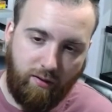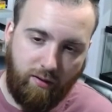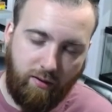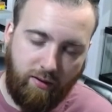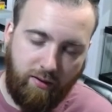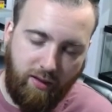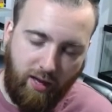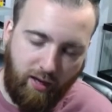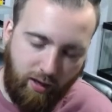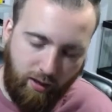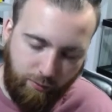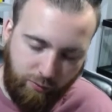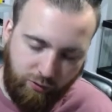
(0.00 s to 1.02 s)
they
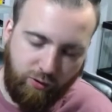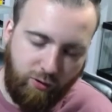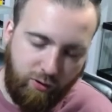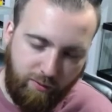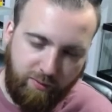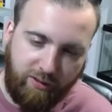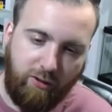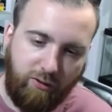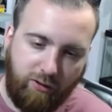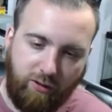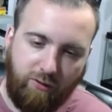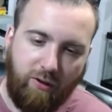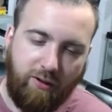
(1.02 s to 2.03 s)
absorb
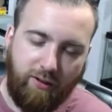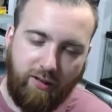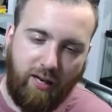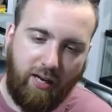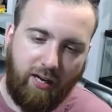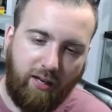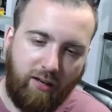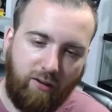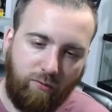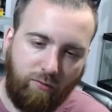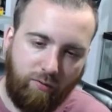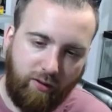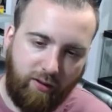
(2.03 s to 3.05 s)
CO2 during the day,
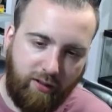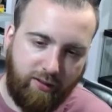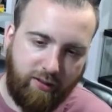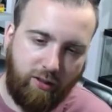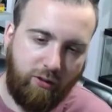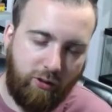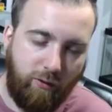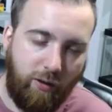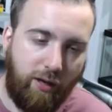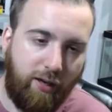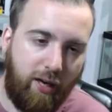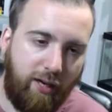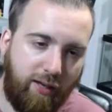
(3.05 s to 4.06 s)
release CO2 at
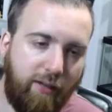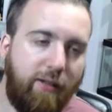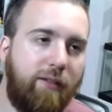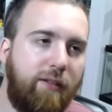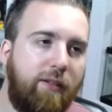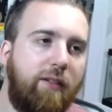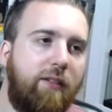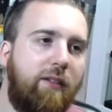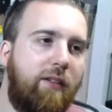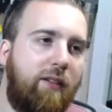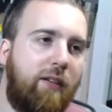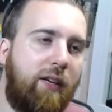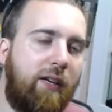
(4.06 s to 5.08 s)
night
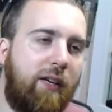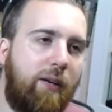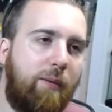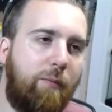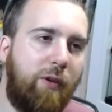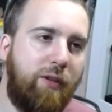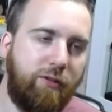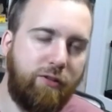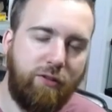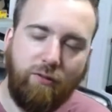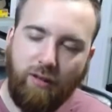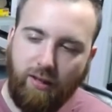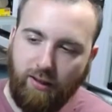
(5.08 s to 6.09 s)
um, when there's no
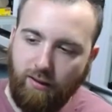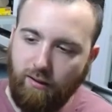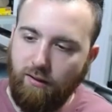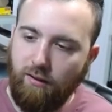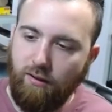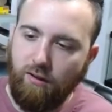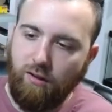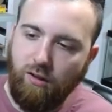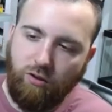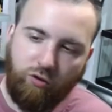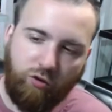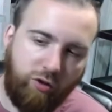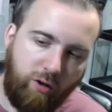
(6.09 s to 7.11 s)
light.
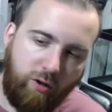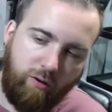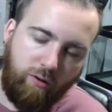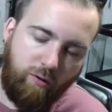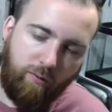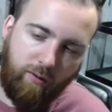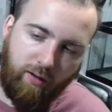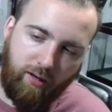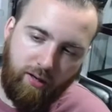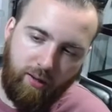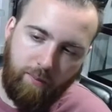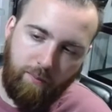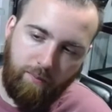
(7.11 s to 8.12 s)
So,
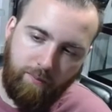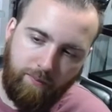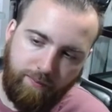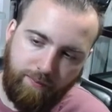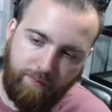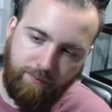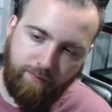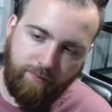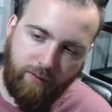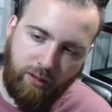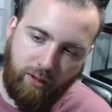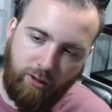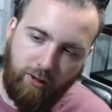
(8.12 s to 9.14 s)
um,
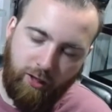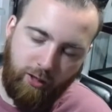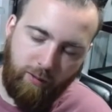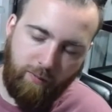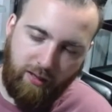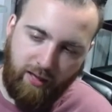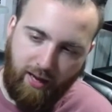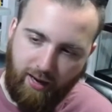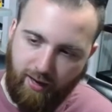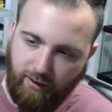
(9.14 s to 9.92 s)
you know, it could be that.